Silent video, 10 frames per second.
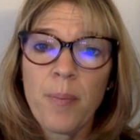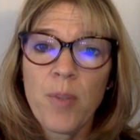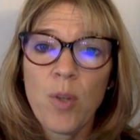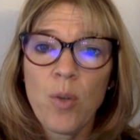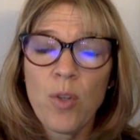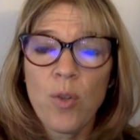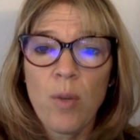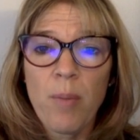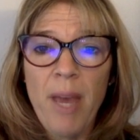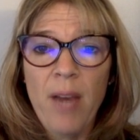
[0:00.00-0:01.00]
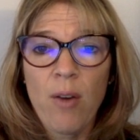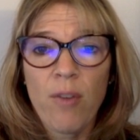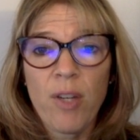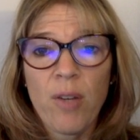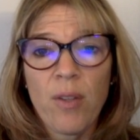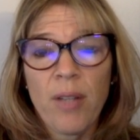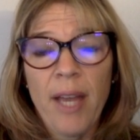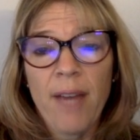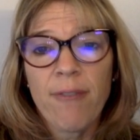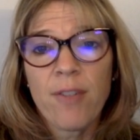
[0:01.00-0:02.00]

So just going back over here on the left.